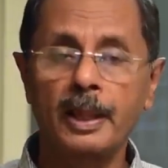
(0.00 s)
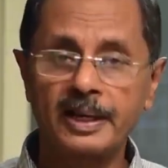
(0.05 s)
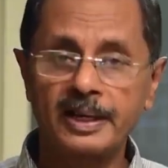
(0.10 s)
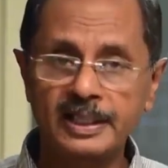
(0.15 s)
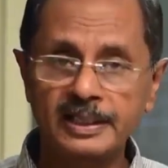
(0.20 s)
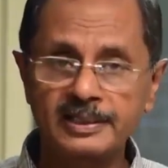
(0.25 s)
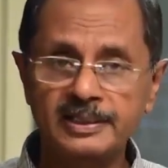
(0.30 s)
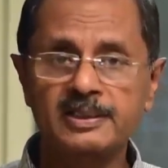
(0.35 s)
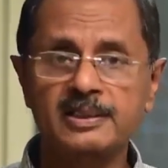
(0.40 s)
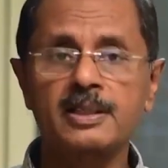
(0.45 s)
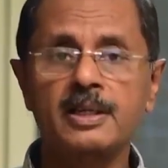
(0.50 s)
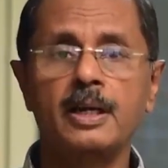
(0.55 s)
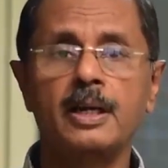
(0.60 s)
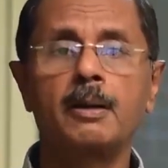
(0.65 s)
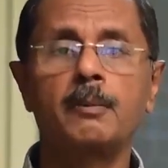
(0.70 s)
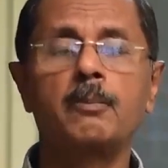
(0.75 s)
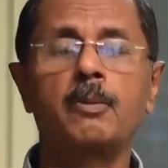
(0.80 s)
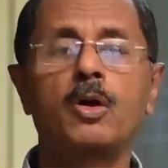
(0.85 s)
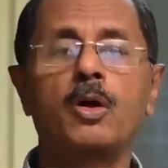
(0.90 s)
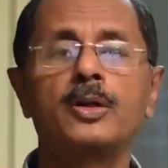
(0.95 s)
register an
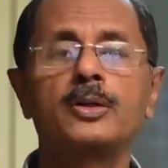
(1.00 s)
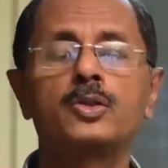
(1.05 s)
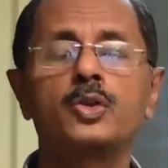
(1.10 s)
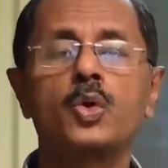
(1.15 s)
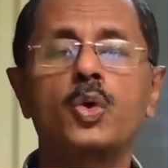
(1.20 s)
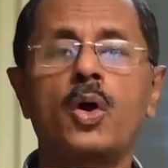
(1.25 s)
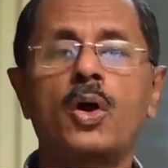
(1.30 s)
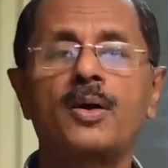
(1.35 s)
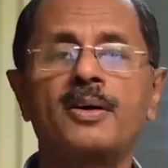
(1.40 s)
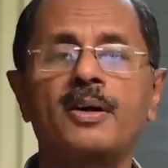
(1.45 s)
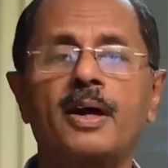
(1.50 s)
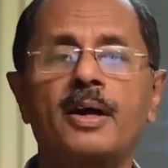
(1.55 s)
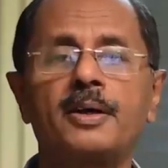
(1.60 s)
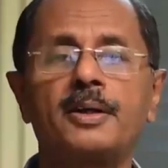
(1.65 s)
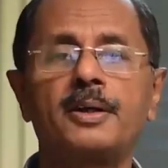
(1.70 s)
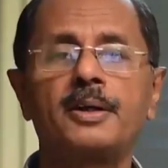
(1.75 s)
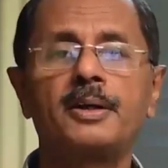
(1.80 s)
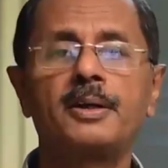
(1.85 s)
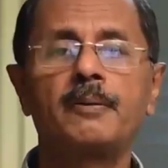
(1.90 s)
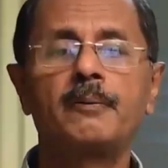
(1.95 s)
employee through
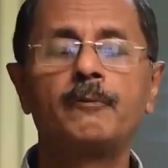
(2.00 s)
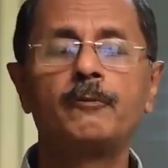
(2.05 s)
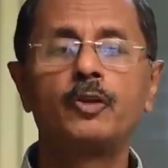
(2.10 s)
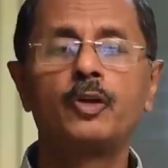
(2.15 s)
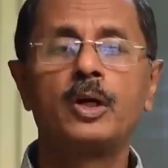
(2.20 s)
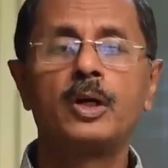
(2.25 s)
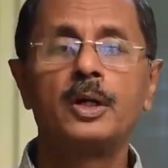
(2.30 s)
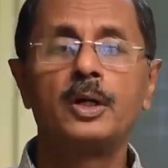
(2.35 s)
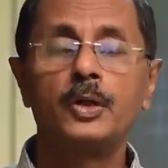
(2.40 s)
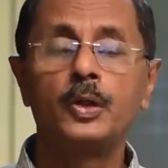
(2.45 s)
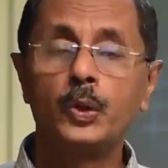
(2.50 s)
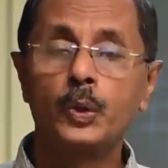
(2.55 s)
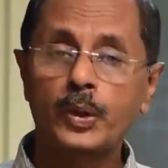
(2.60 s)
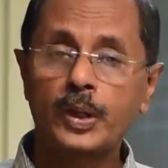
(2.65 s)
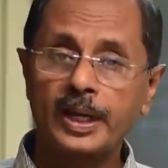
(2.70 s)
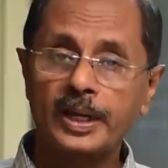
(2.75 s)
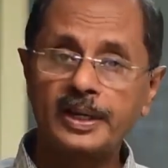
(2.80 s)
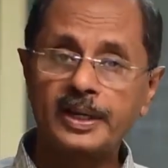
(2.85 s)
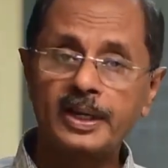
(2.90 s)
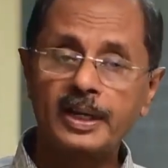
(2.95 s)
online. You
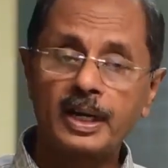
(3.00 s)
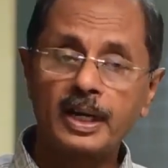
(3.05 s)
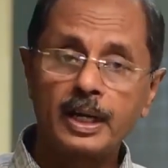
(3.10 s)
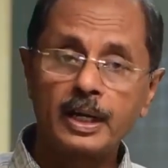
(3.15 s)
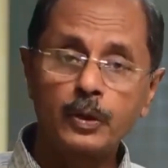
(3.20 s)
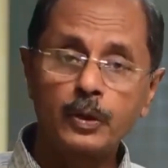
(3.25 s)
can